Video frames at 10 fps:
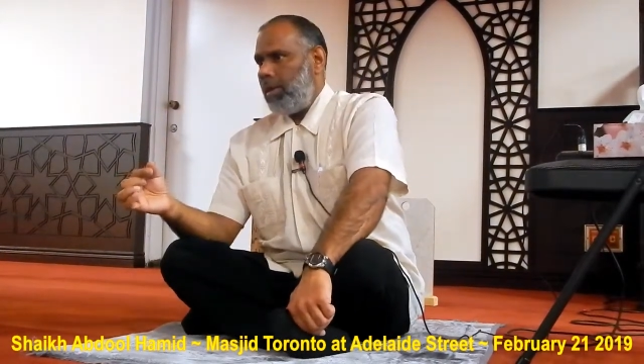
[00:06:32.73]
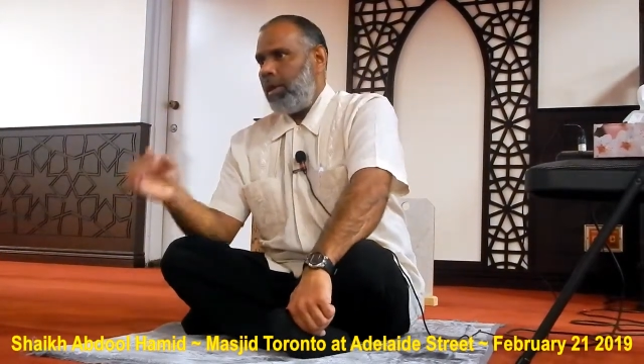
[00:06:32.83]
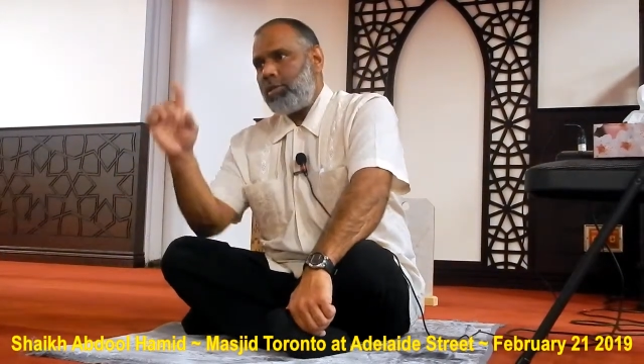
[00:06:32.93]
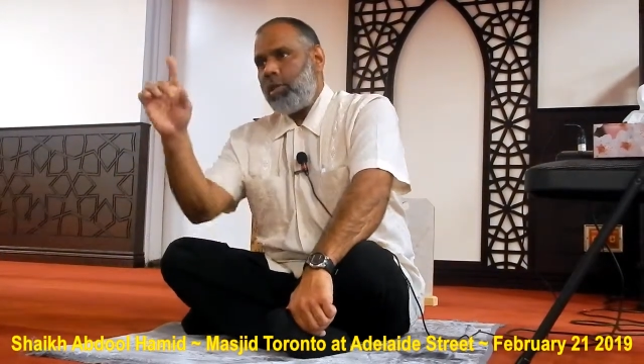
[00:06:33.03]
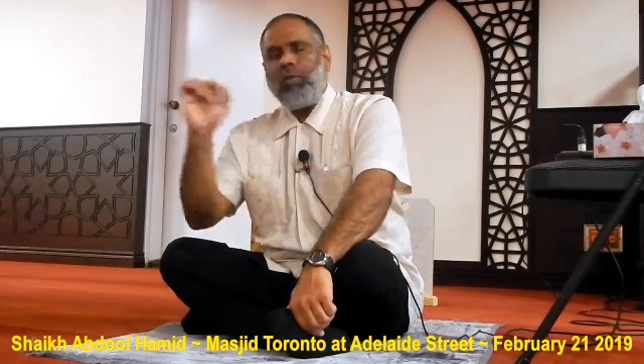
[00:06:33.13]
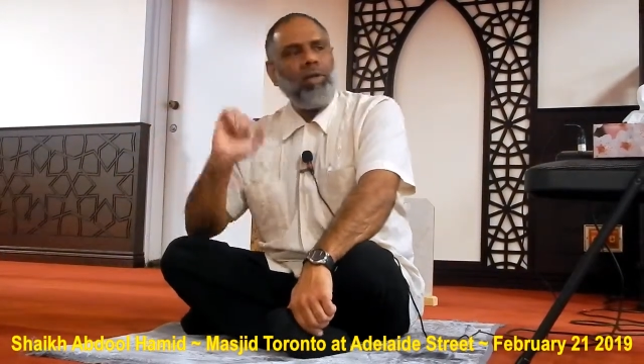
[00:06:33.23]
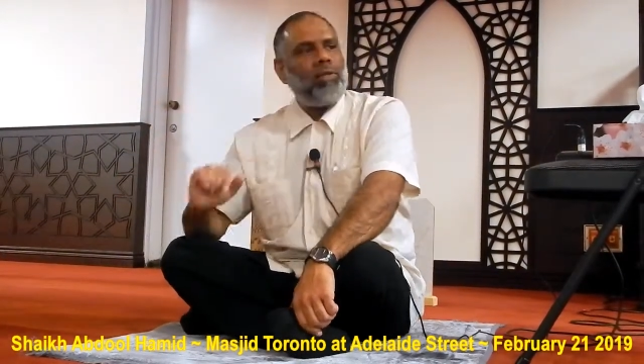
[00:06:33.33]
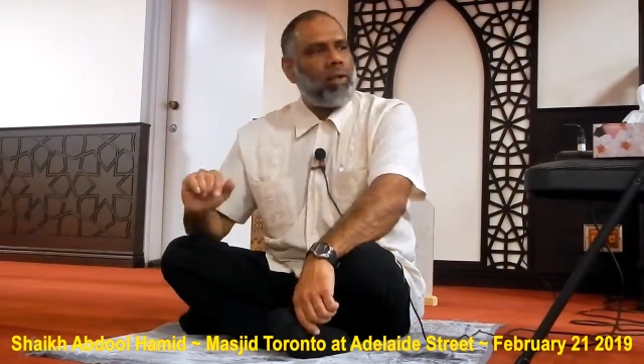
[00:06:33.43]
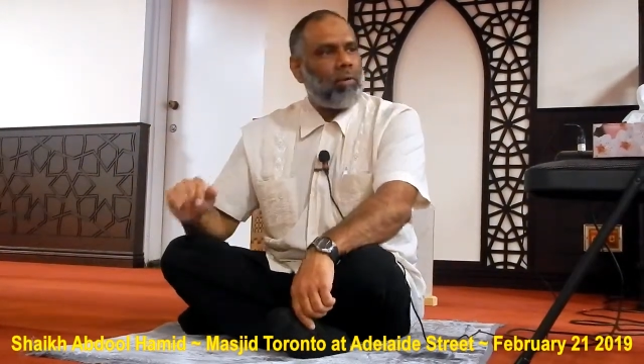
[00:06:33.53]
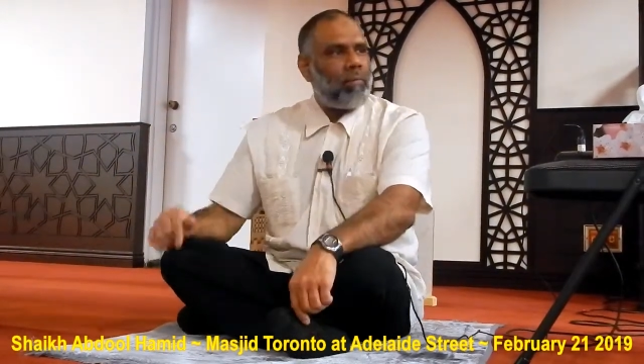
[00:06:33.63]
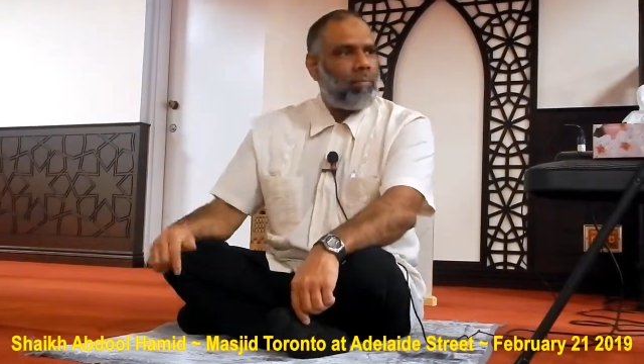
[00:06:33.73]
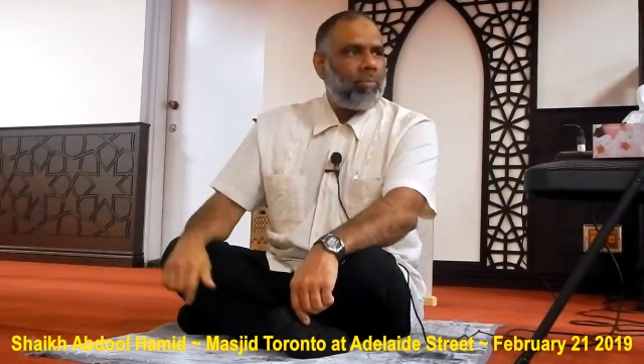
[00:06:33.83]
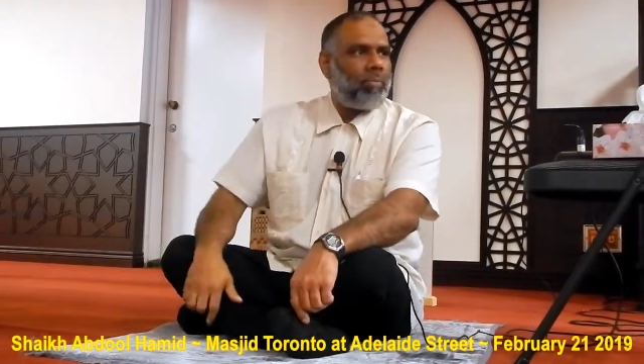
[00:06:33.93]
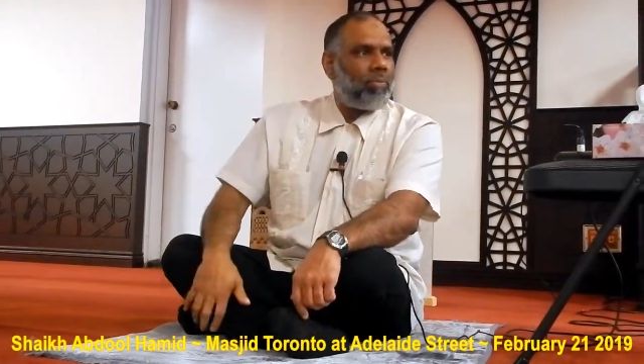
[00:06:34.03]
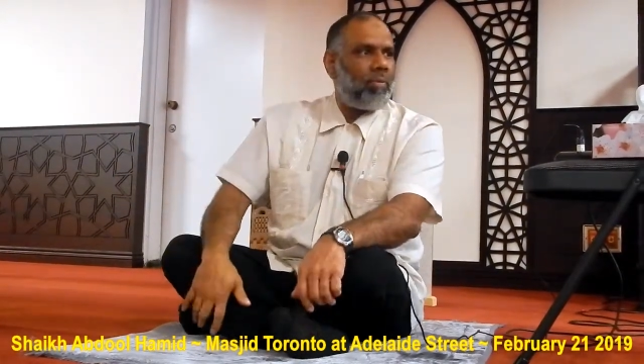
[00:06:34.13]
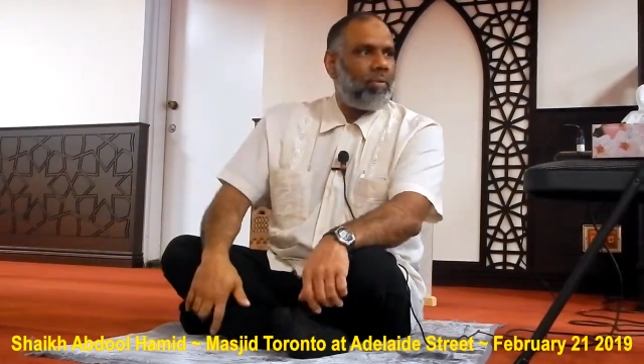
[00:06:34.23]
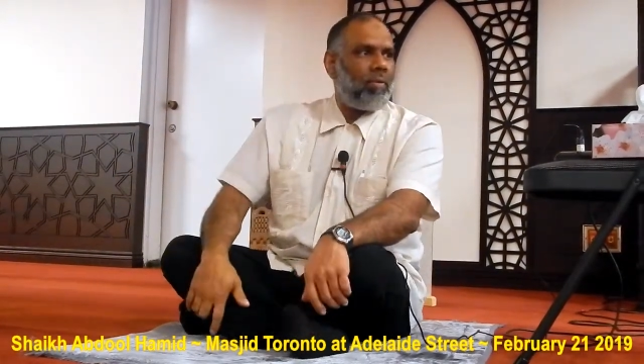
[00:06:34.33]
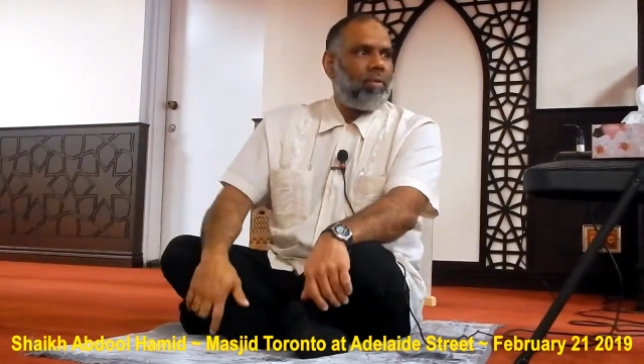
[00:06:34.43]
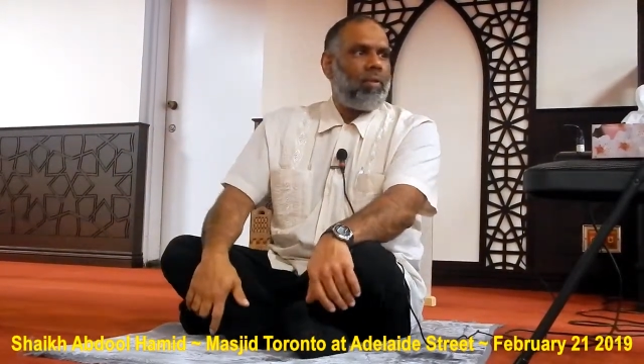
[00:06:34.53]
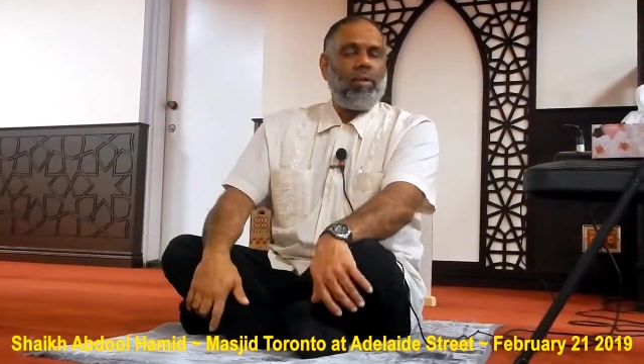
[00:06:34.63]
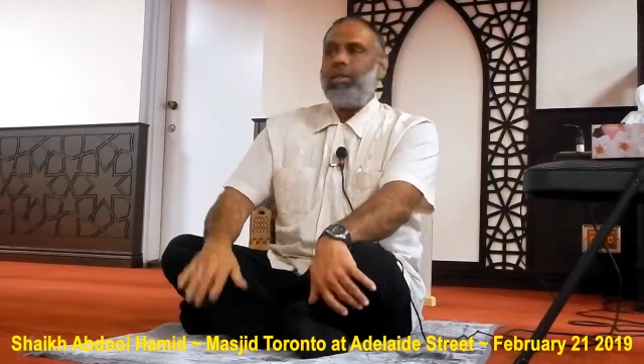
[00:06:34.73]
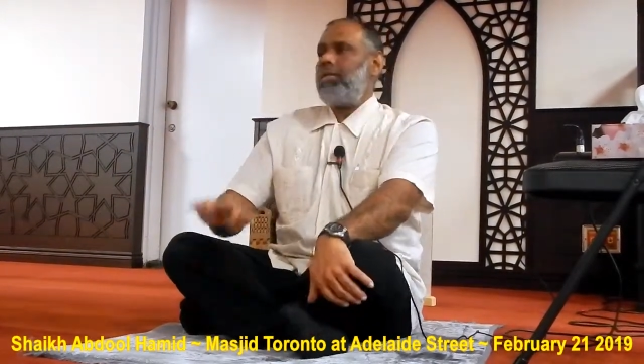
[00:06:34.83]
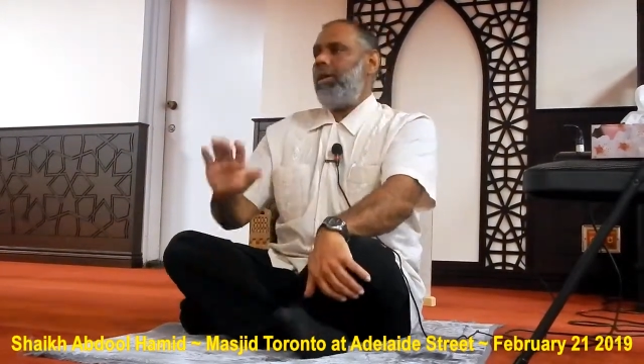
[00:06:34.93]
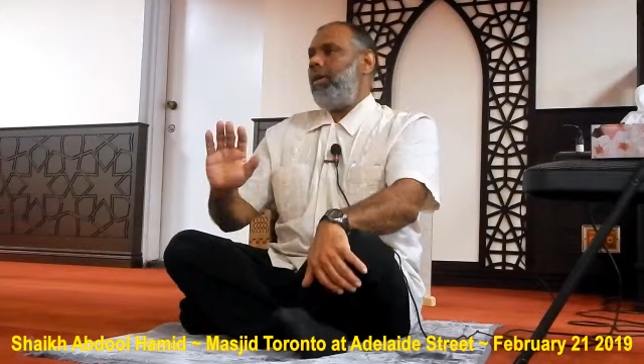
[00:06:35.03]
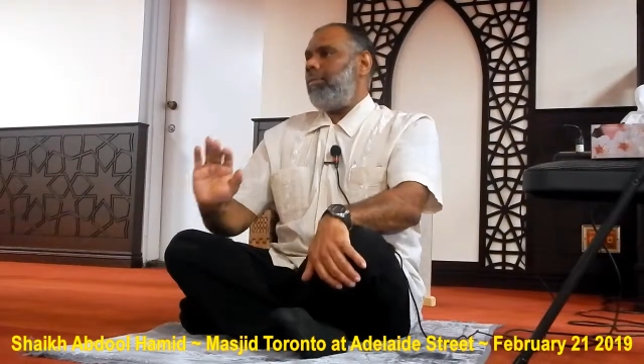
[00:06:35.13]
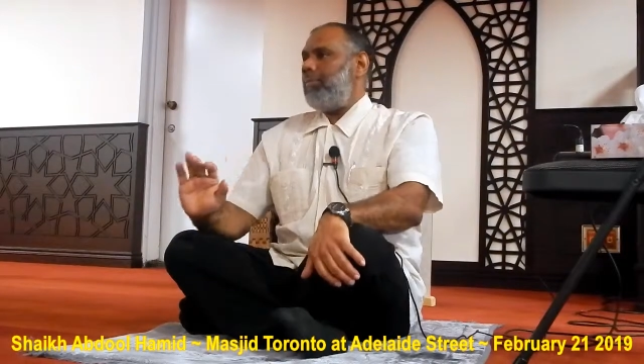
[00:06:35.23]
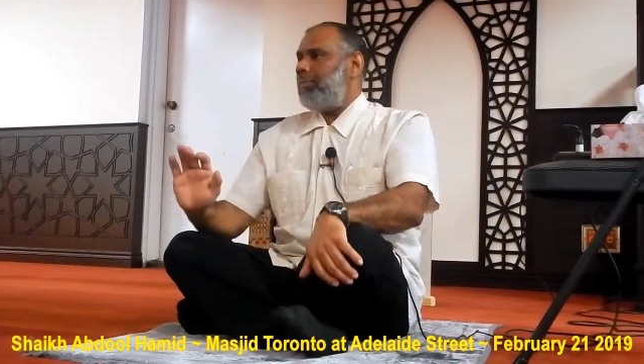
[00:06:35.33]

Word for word: is the greeting, the salam.